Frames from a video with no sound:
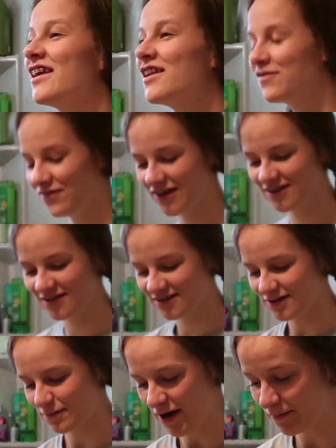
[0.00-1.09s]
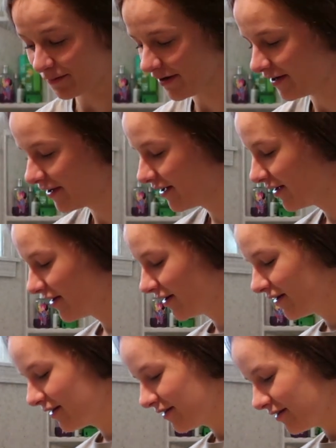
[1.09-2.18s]
need to fix this somehow, but
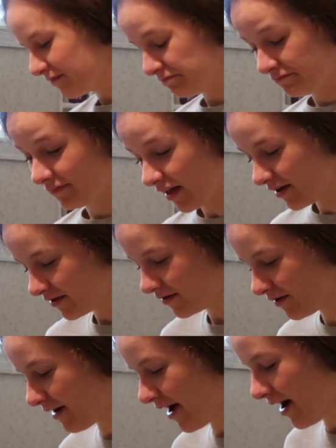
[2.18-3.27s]
I don't know